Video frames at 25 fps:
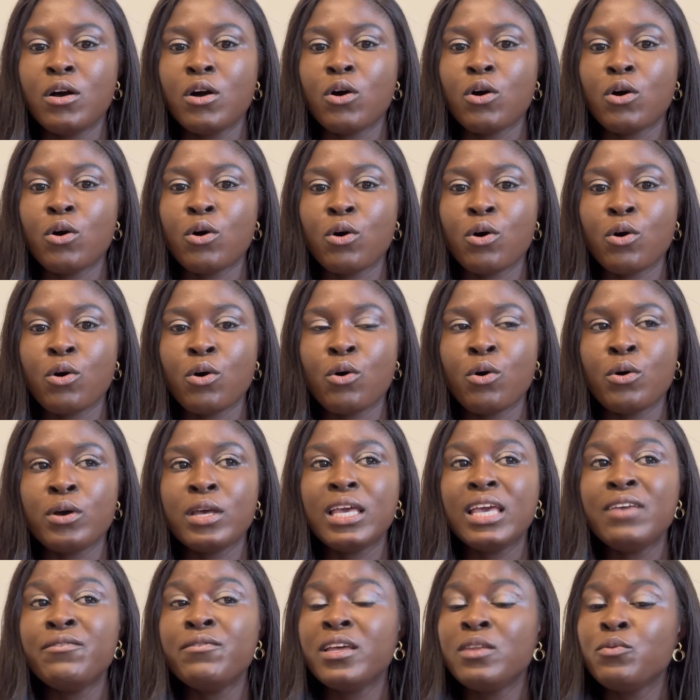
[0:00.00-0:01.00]
or
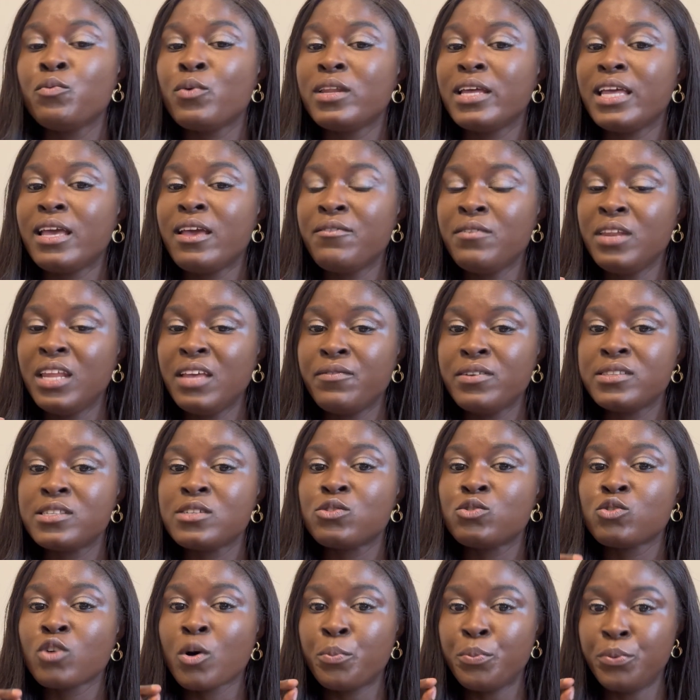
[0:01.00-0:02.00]
even if it is
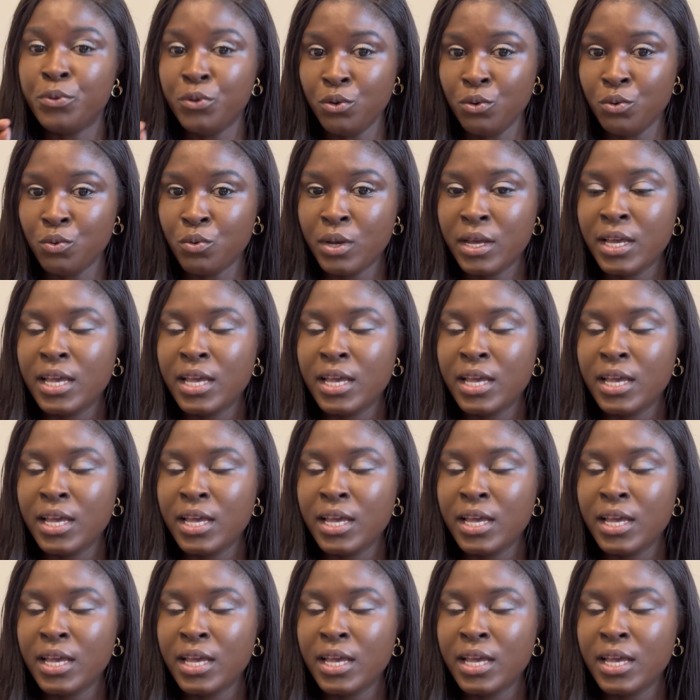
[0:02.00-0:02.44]
not Pure